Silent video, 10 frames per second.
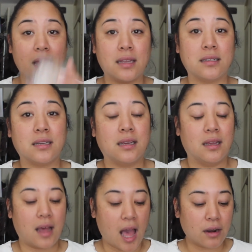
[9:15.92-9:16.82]
And
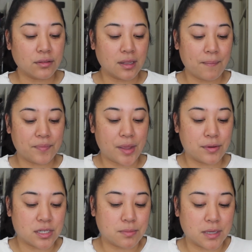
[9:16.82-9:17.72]
I don't think they
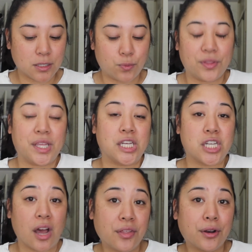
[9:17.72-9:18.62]
would just mix with
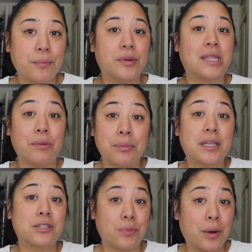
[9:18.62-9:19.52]
each other, but they would
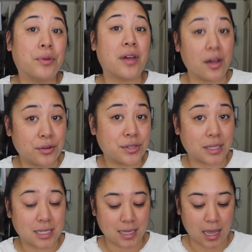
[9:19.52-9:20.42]
mix well with other
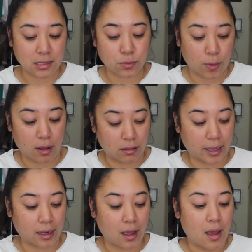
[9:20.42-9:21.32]
scents as well.
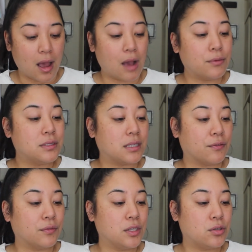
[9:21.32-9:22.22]
Like, I would
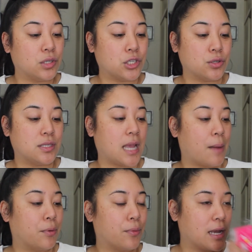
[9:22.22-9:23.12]
definitely do the Juicy
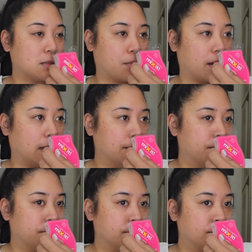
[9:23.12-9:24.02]
Apple Raspberry
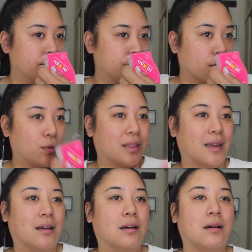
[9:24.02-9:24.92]
was
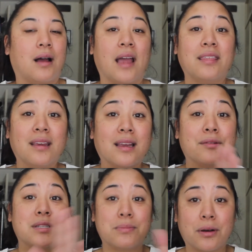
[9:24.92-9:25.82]
like, I think
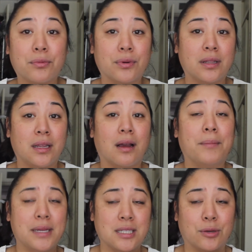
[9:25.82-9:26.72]
it would smell really
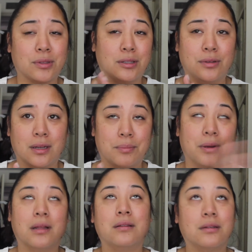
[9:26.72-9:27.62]
amazing with Luna,
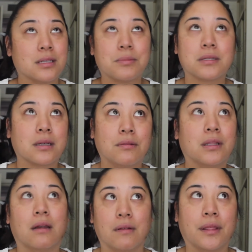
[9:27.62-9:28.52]
but Luna smells good
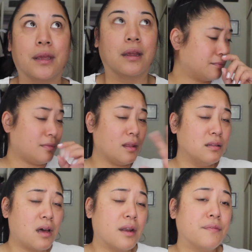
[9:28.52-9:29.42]
with everything.
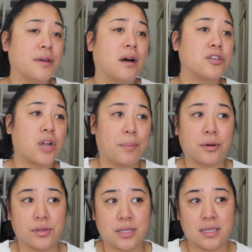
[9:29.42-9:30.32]
A lot of the
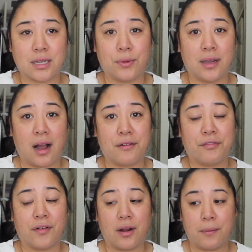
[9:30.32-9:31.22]
tropical scents that we got
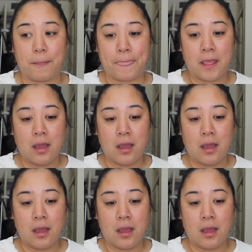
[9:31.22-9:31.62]
from